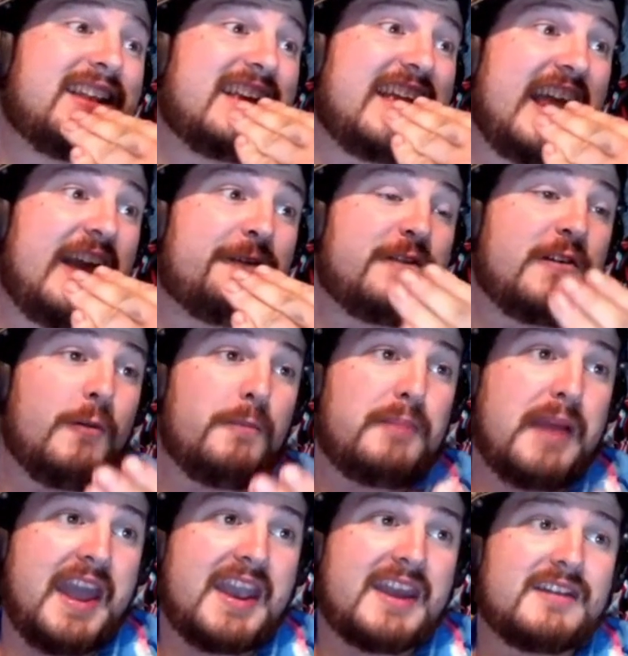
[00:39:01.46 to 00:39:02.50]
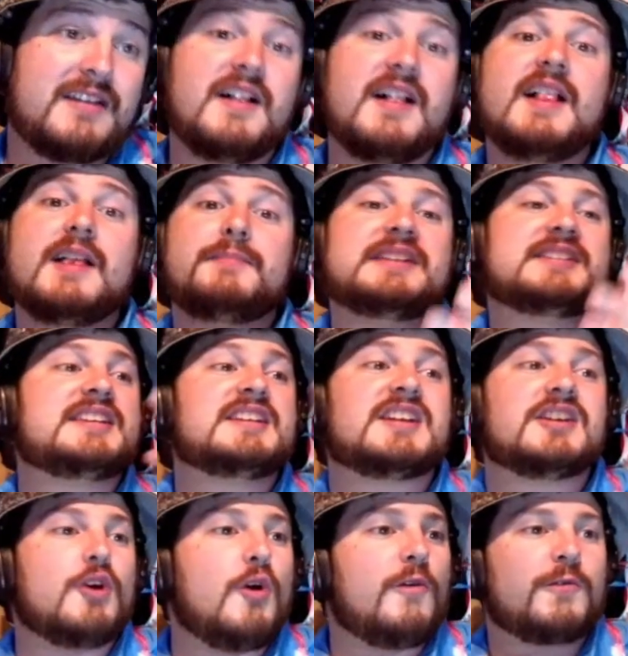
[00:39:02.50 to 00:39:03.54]
that he can't feel pain means he
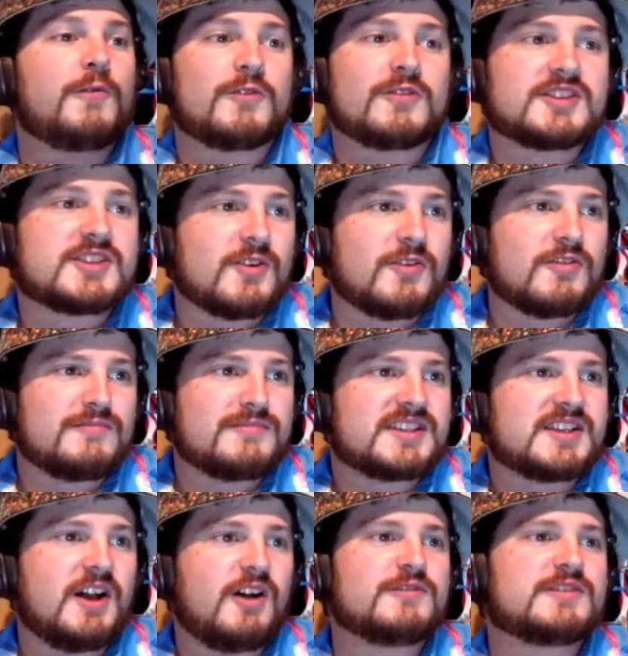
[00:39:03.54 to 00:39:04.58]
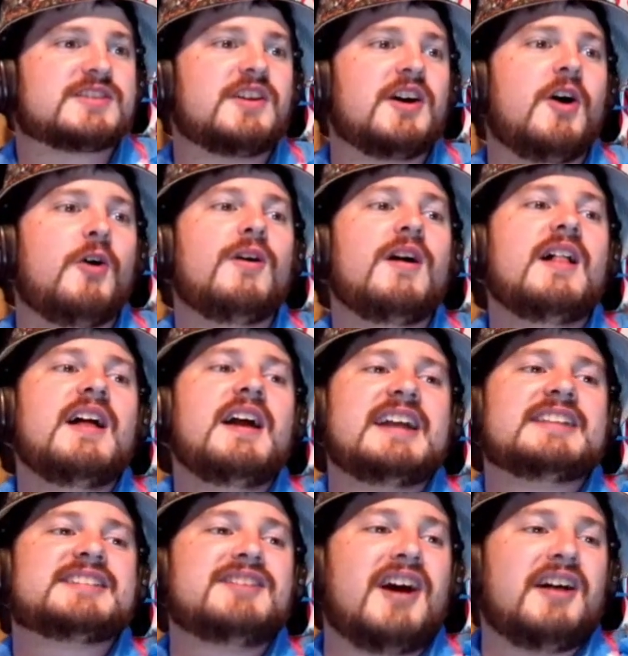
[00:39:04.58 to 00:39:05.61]
can overexert himself. So
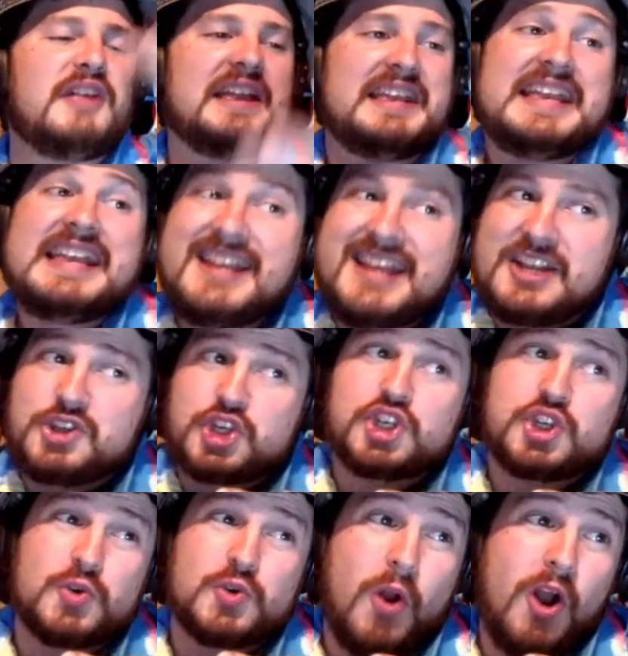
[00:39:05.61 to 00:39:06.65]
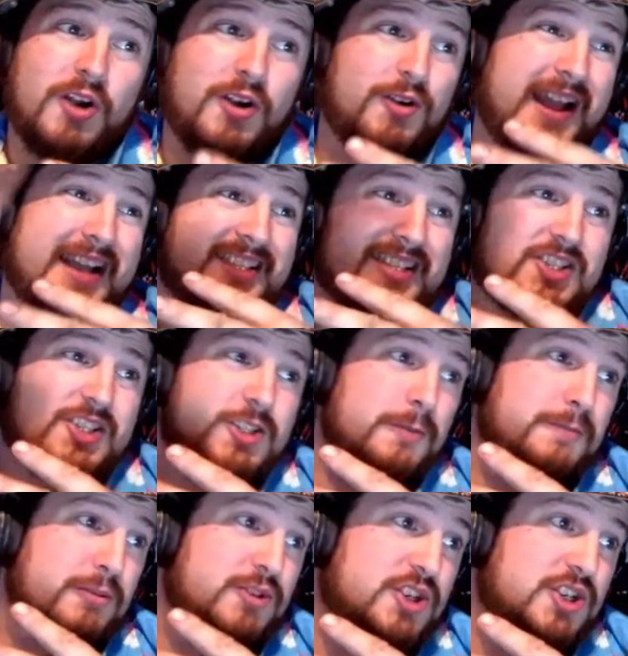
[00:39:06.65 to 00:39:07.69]
it's not like he gets stronger as in
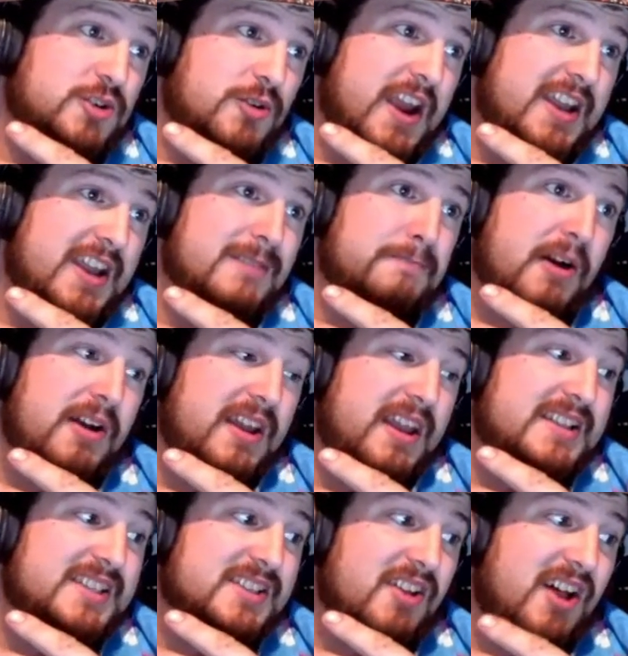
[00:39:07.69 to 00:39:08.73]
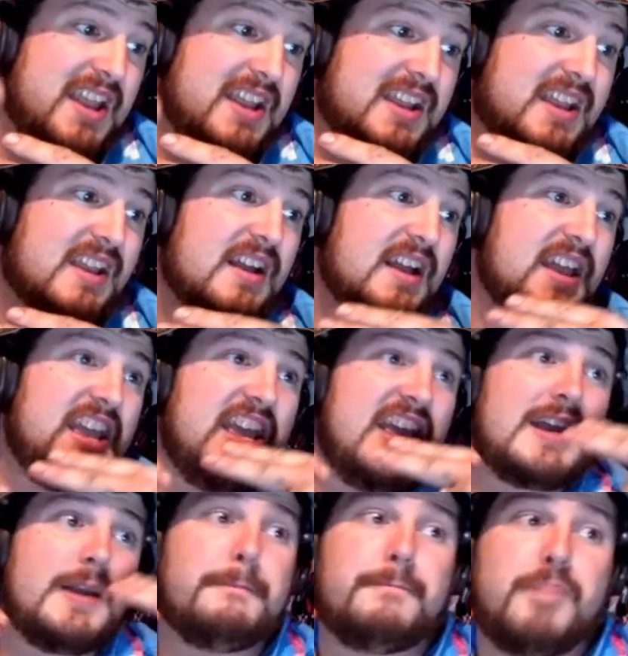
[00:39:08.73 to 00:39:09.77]
super strength, but it's like he
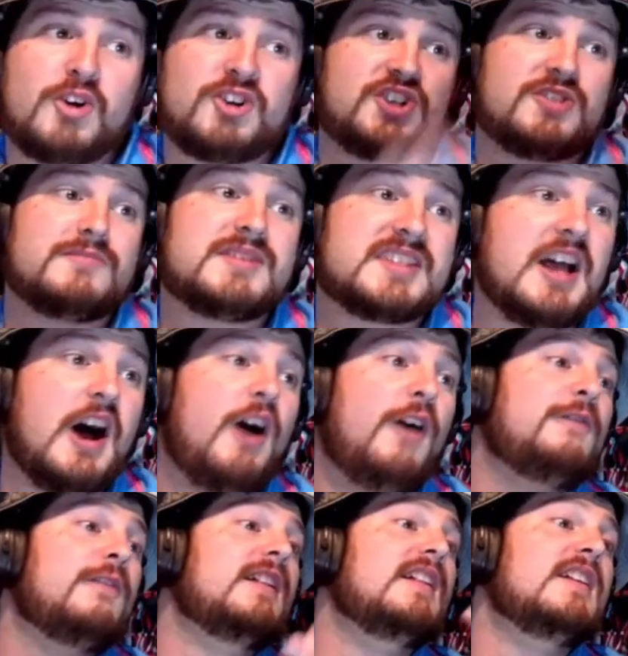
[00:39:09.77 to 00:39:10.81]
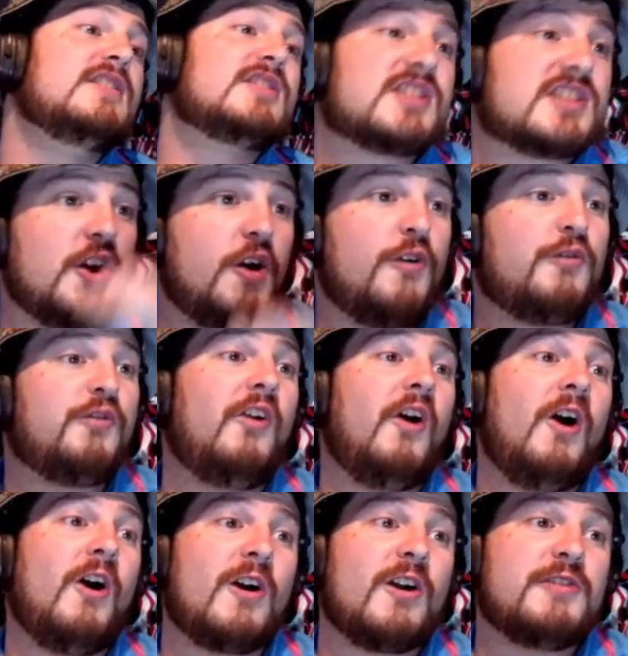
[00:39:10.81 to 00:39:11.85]
can push himself so
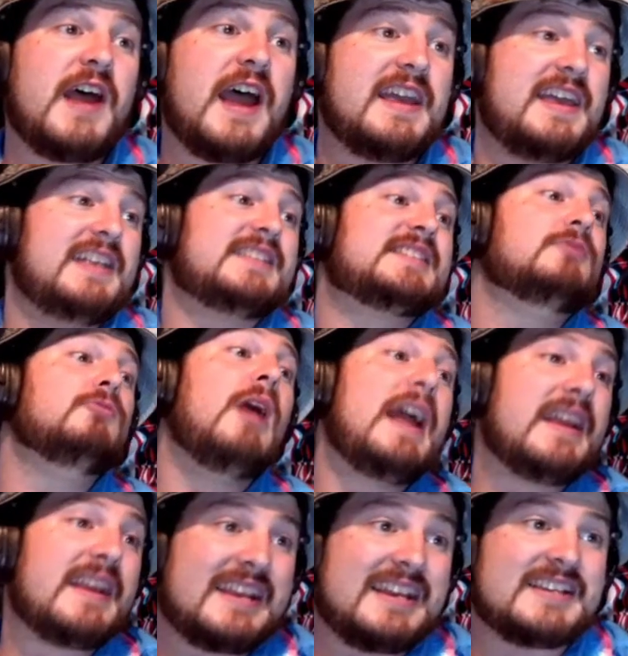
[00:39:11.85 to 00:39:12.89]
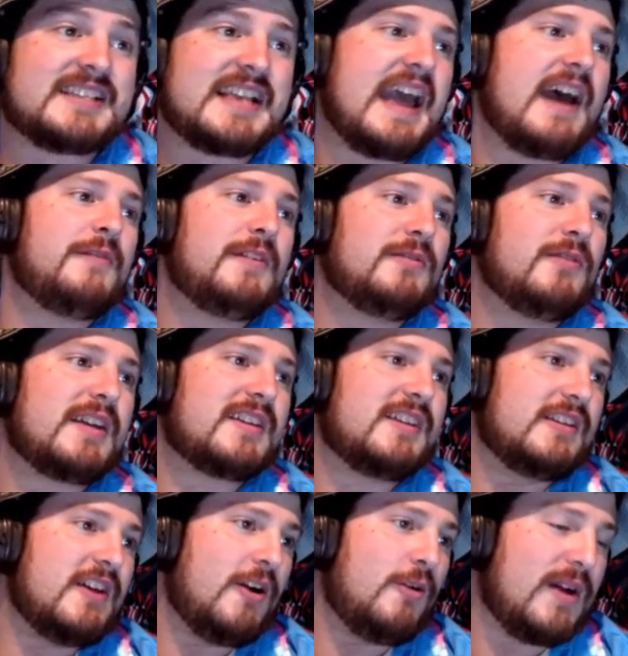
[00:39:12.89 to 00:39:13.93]
far that it's like he's having, like,
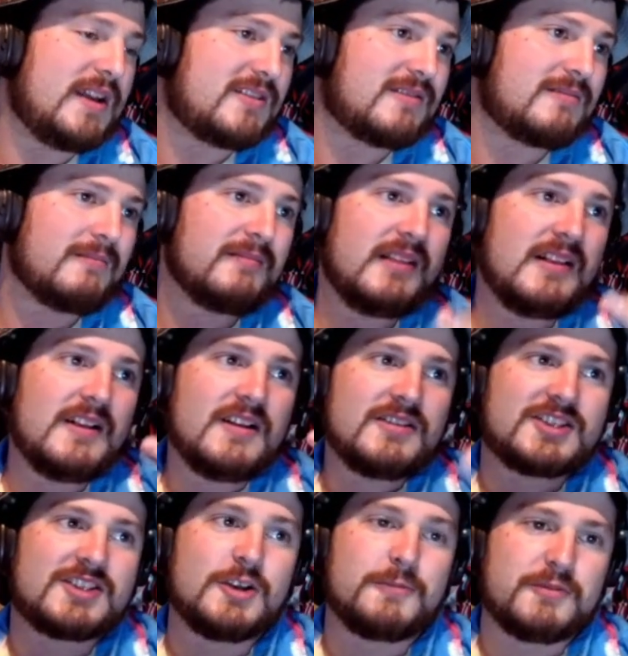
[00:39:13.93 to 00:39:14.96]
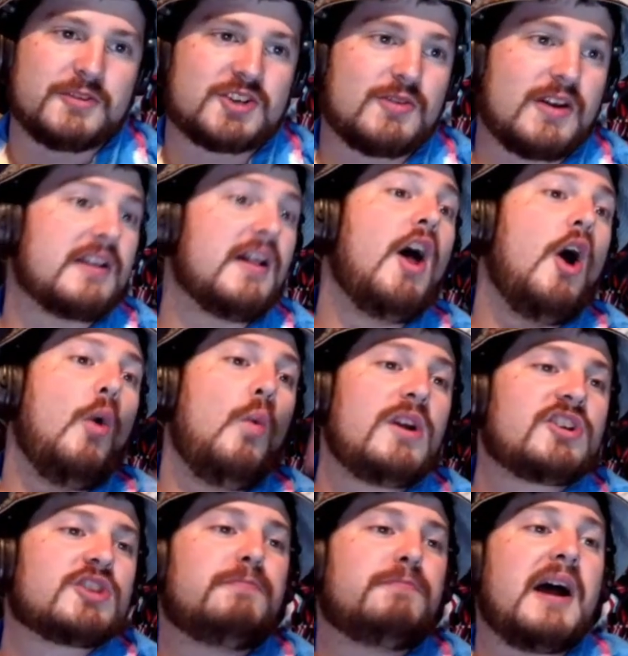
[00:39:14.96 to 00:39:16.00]
you know, like mm-hmm. super strength,
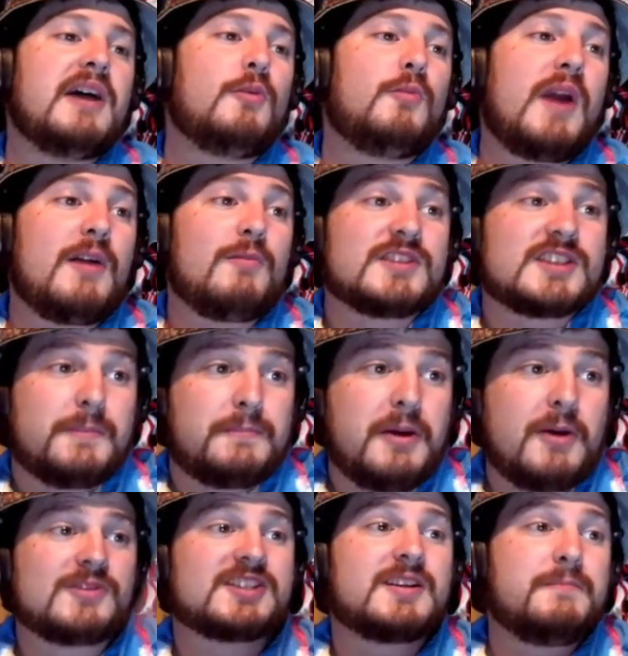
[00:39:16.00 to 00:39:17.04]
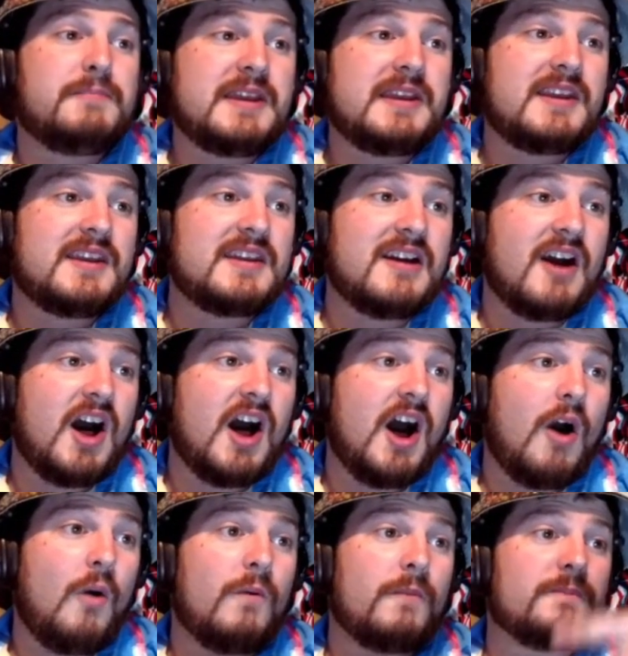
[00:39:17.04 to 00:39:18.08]
which, by the way, was supposed to be
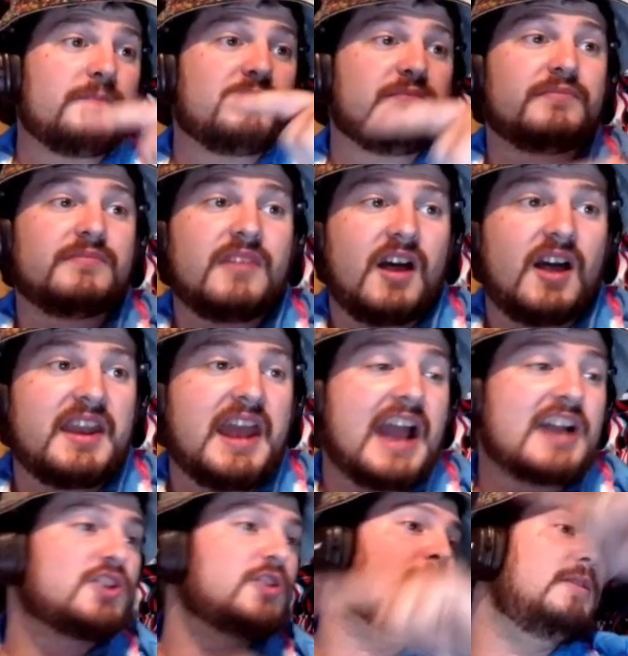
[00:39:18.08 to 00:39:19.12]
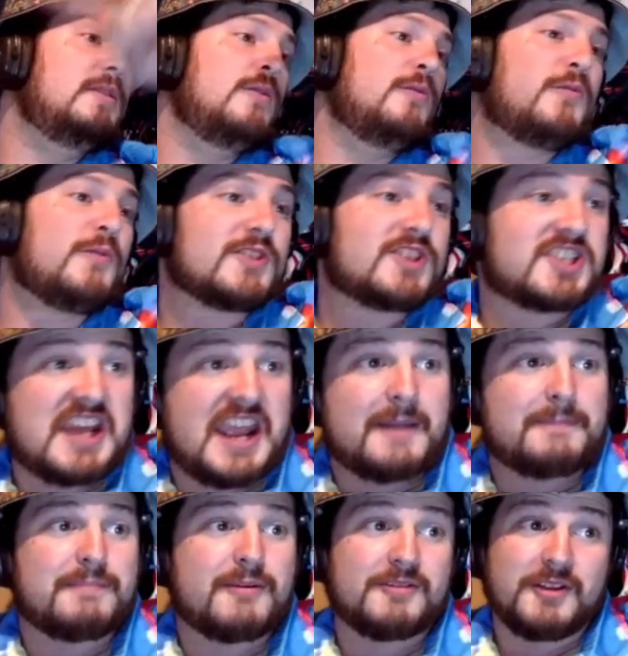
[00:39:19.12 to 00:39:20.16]
uh, an attribute for
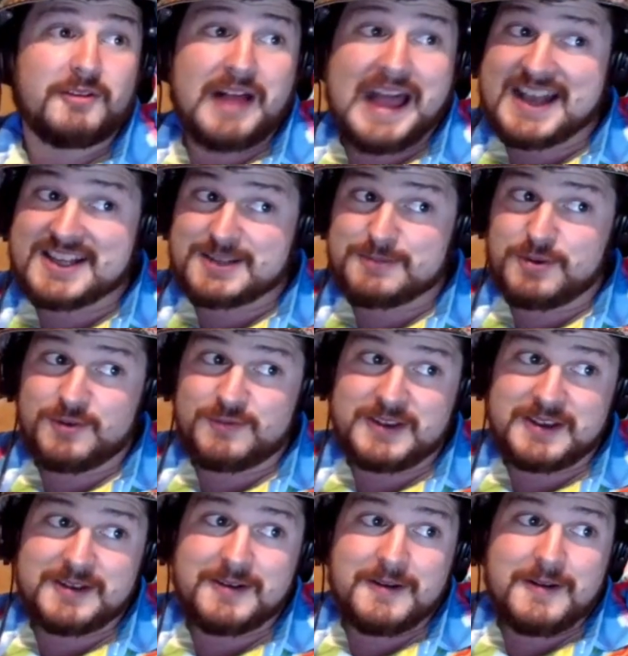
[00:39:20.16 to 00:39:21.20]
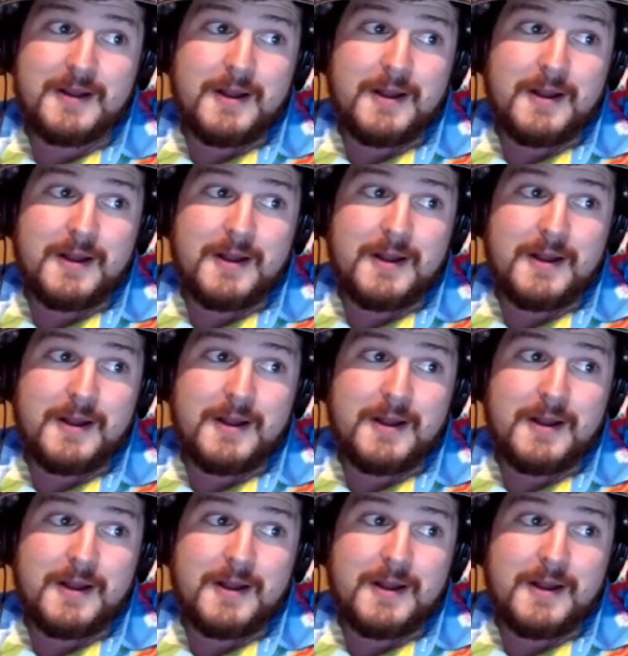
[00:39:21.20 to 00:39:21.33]
Stamper in the last movie.